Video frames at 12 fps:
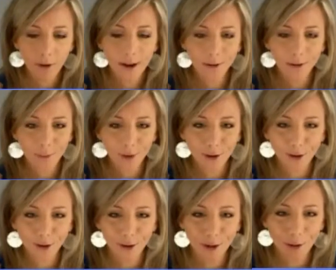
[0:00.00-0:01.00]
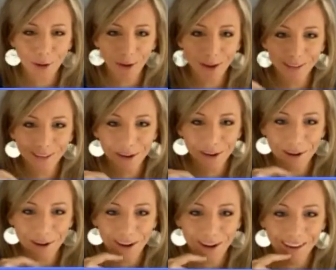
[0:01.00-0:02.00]
right now, someone could just jump on and start
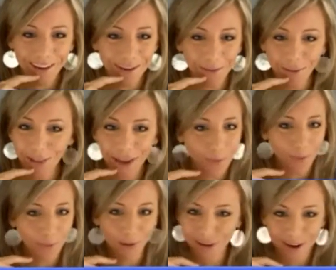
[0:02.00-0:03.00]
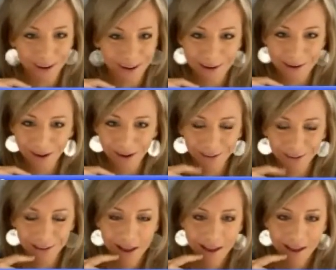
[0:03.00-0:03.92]
talking, and we're like, what are you talking about?